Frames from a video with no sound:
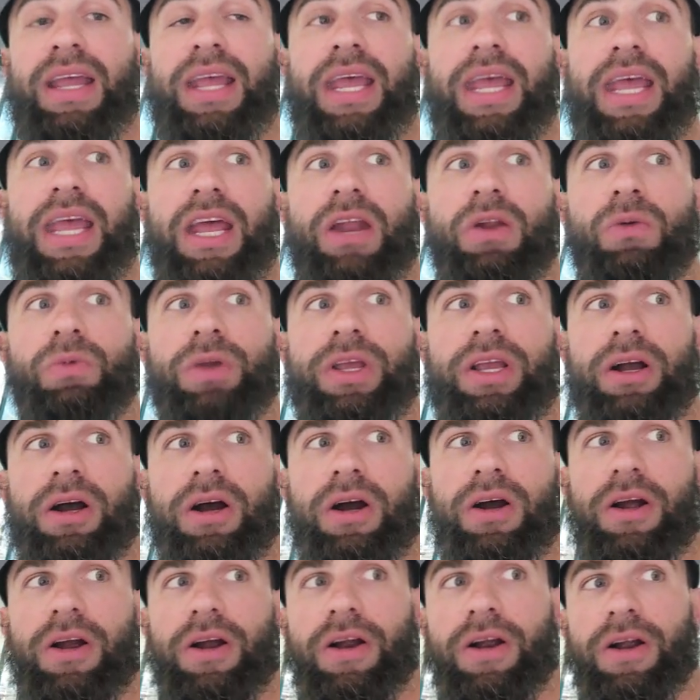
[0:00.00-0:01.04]
and we
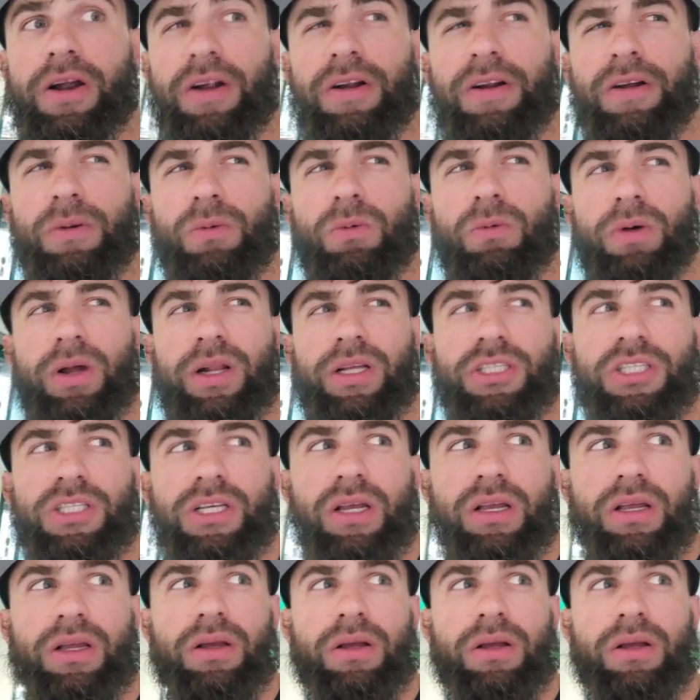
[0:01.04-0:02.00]
are, what is it,